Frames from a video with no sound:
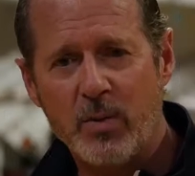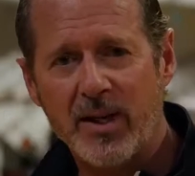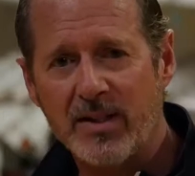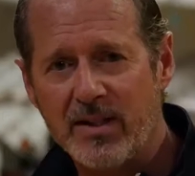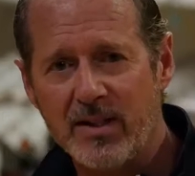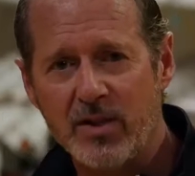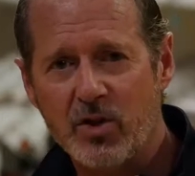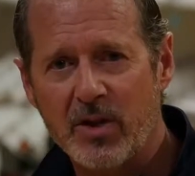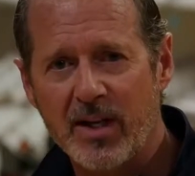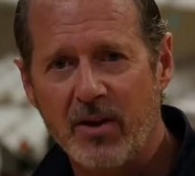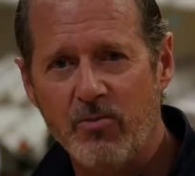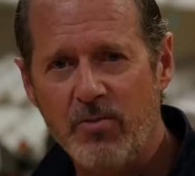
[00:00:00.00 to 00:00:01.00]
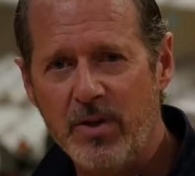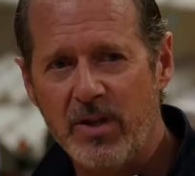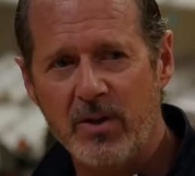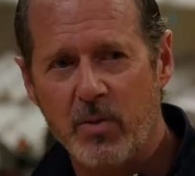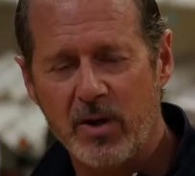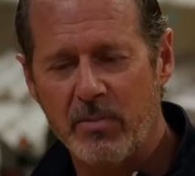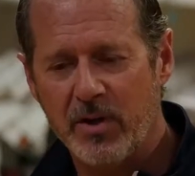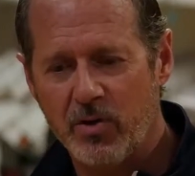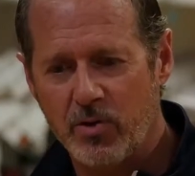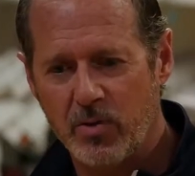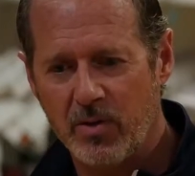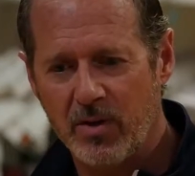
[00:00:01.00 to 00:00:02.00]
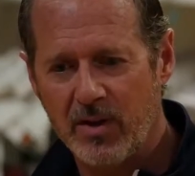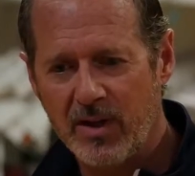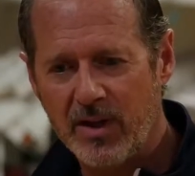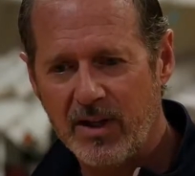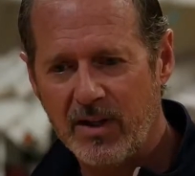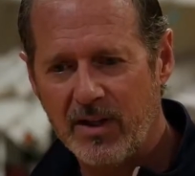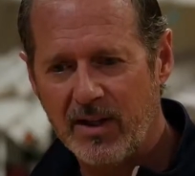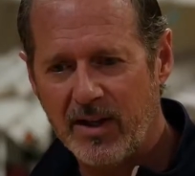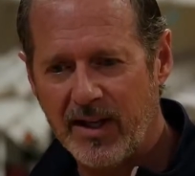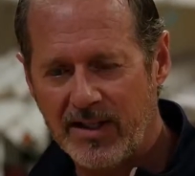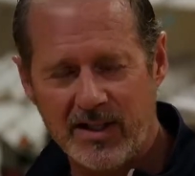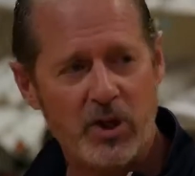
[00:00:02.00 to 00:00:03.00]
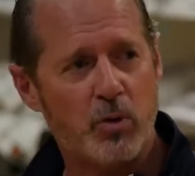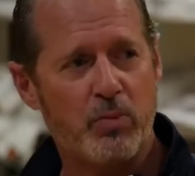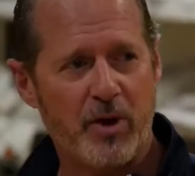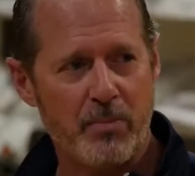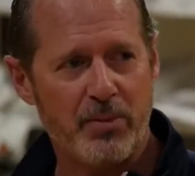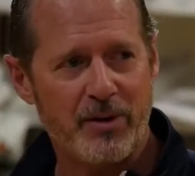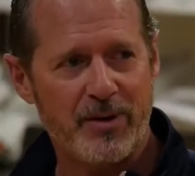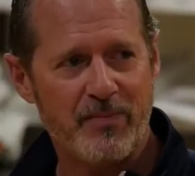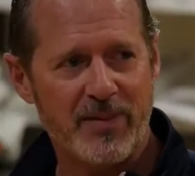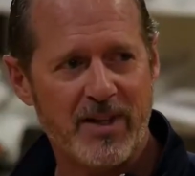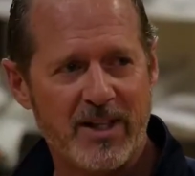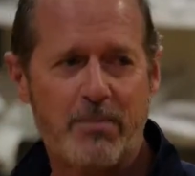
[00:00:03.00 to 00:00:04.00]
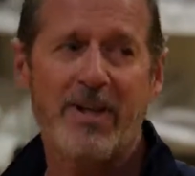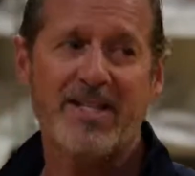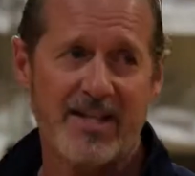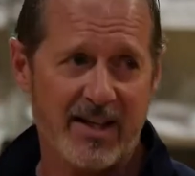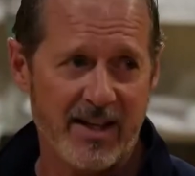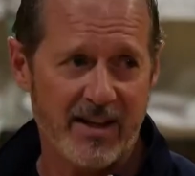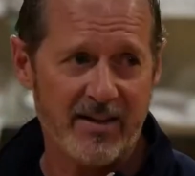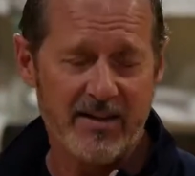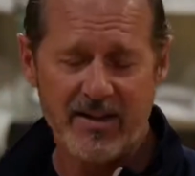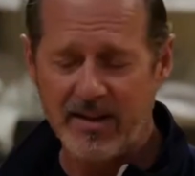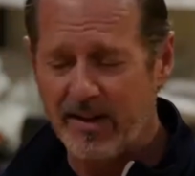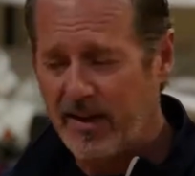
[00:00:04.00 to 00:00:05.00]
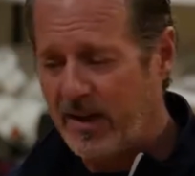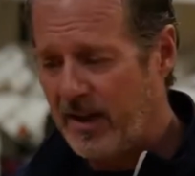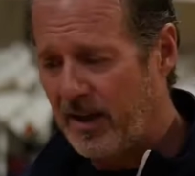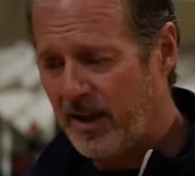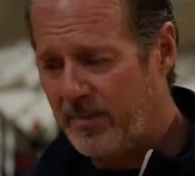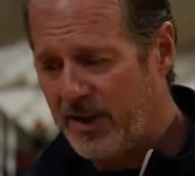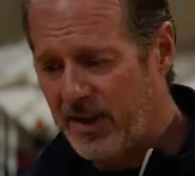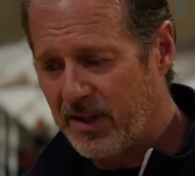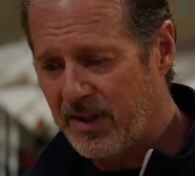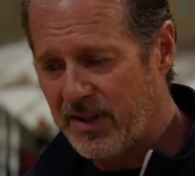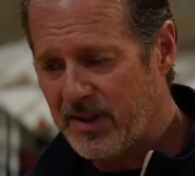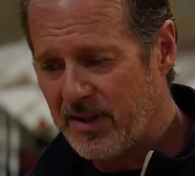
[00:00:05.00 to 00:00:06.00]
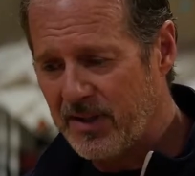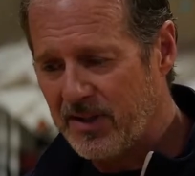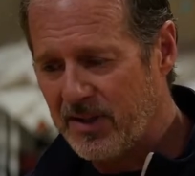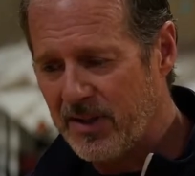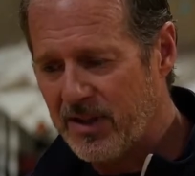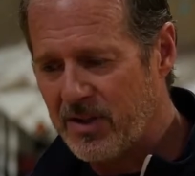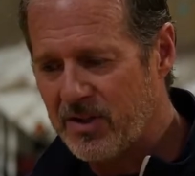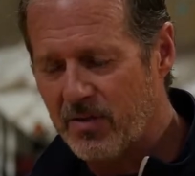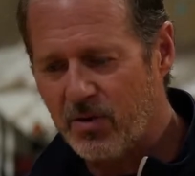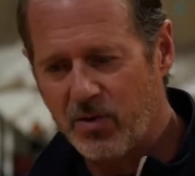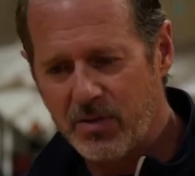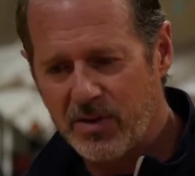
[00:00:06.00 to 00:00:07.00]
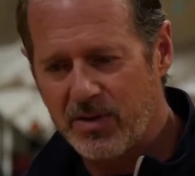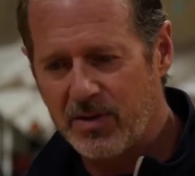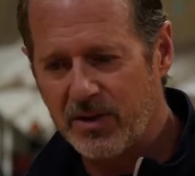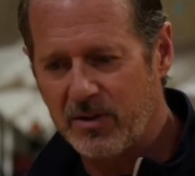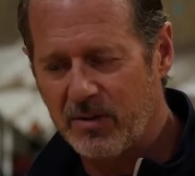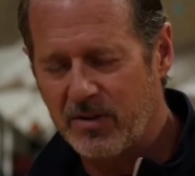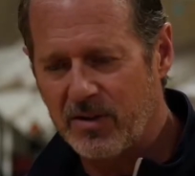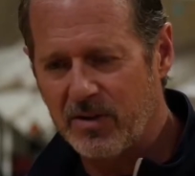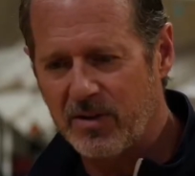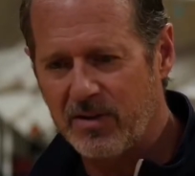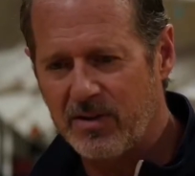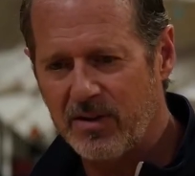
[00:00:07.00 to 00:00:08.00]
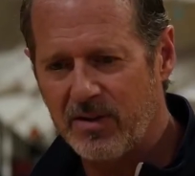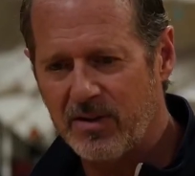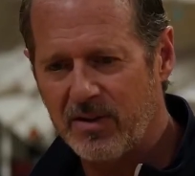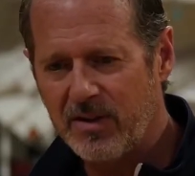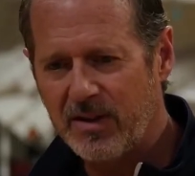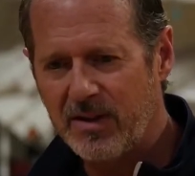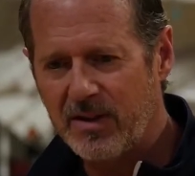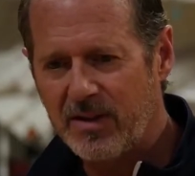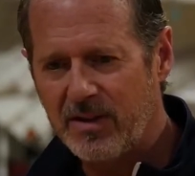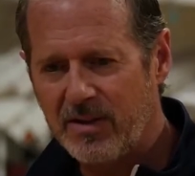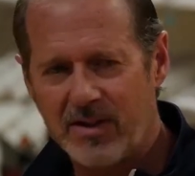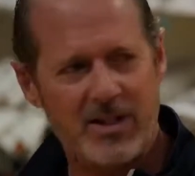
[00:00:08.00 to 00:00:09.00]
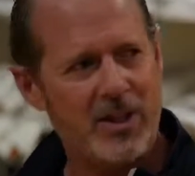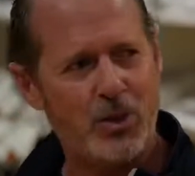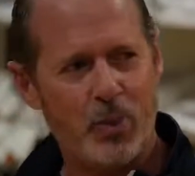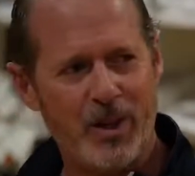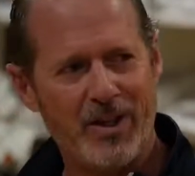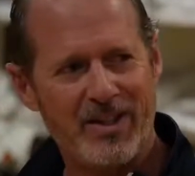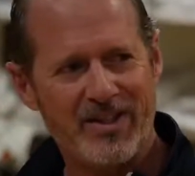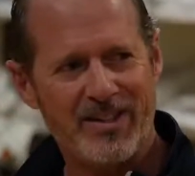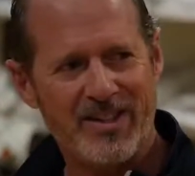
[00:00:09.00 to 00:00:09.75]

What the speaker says: teach, I really want to make sure I teach properly as best I can, because it's so critical to teach well. Yeah.